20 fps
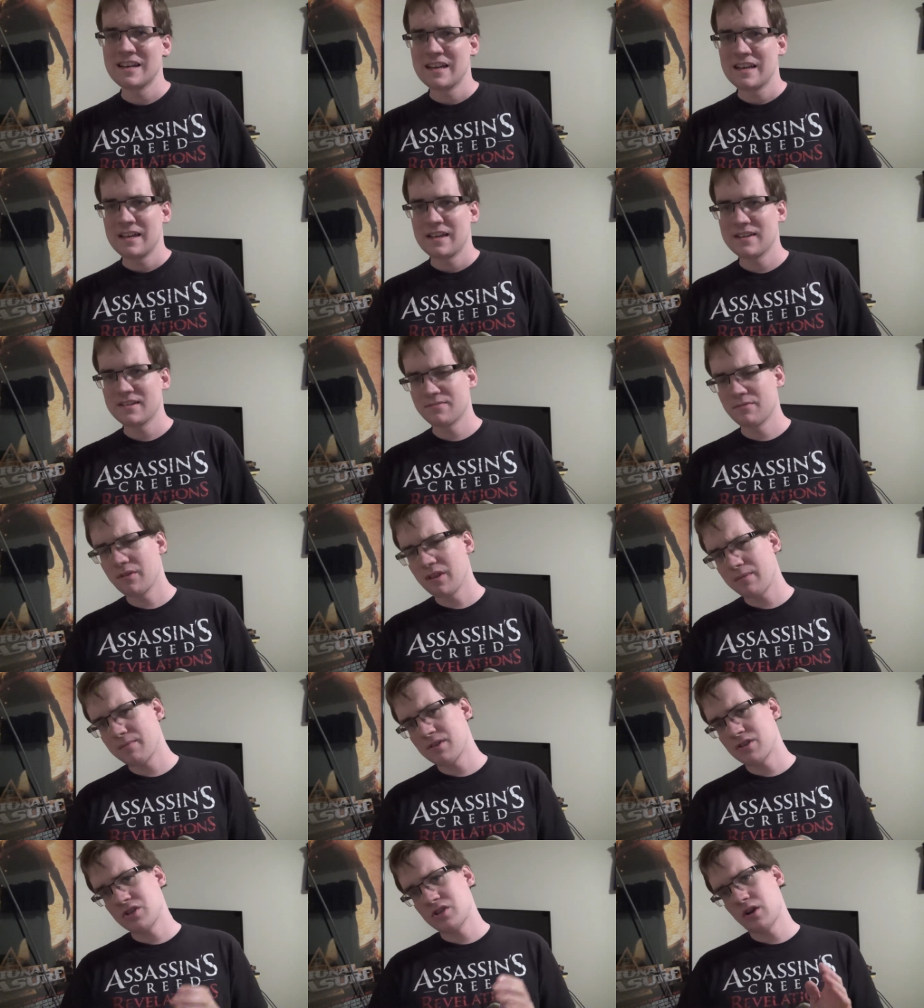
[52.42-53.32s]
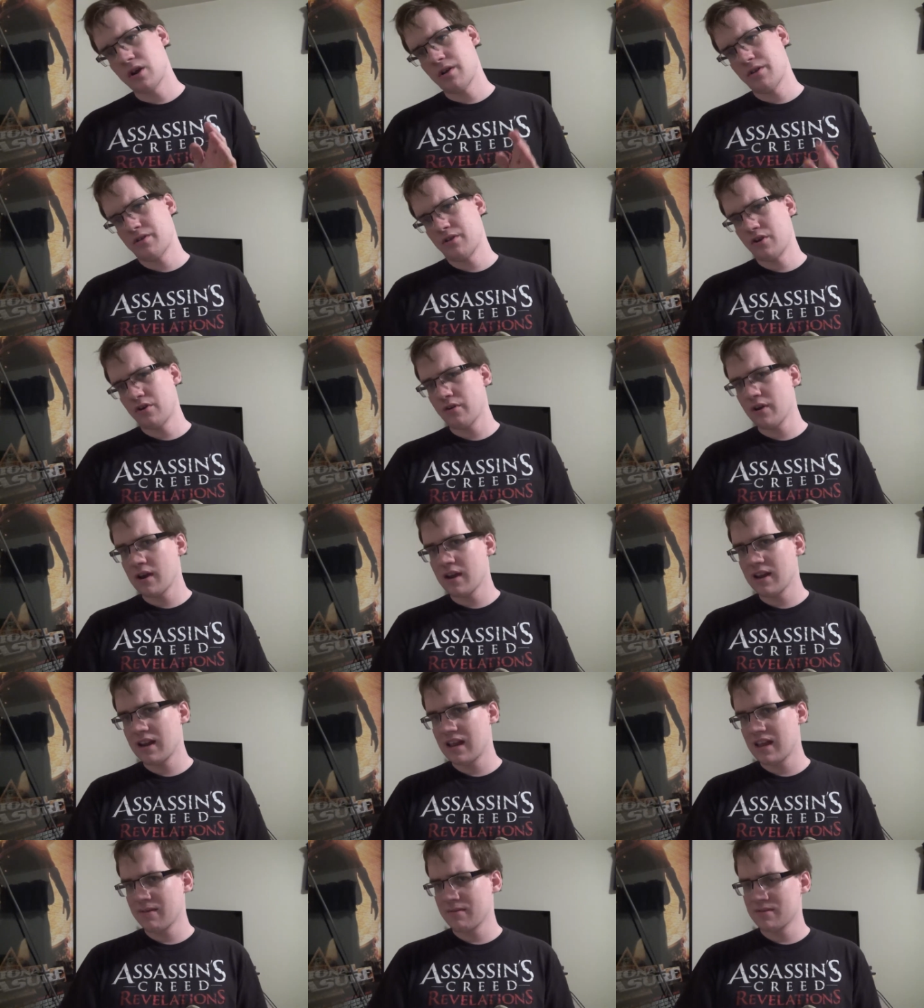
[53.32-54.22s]
His real name is Jonathan
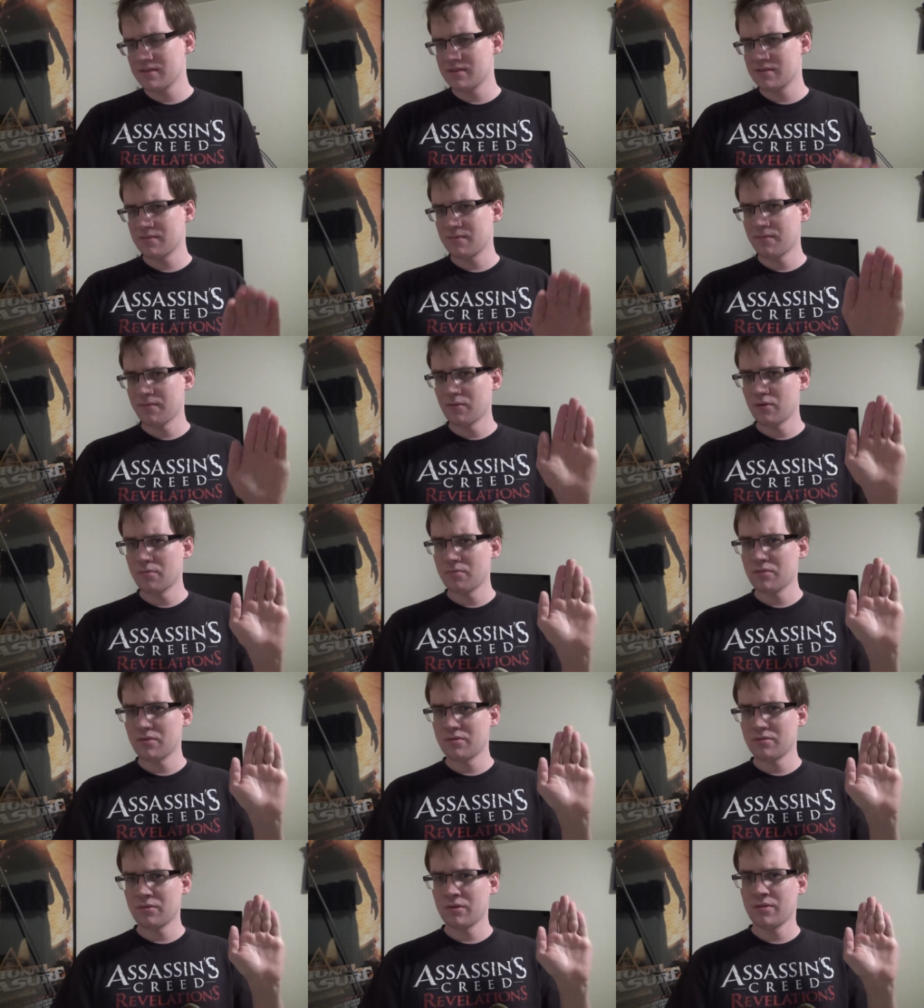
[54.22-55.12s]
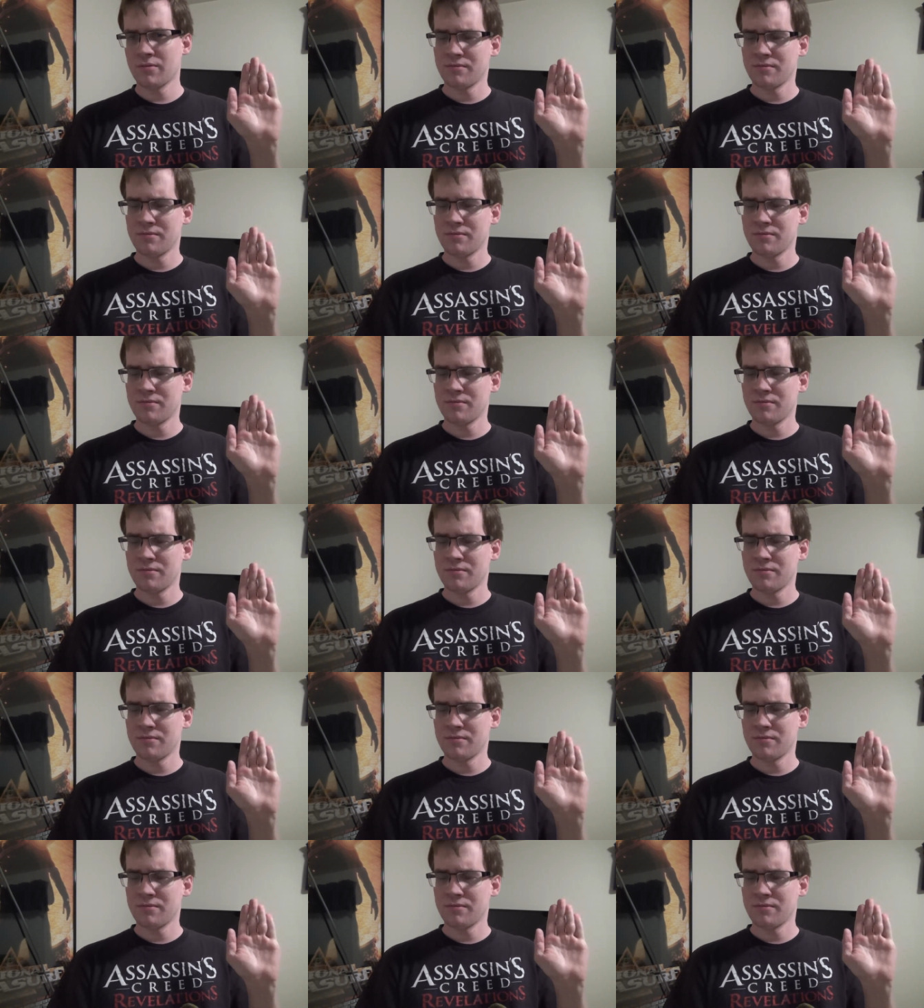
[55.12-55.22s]
Crane. He was a former,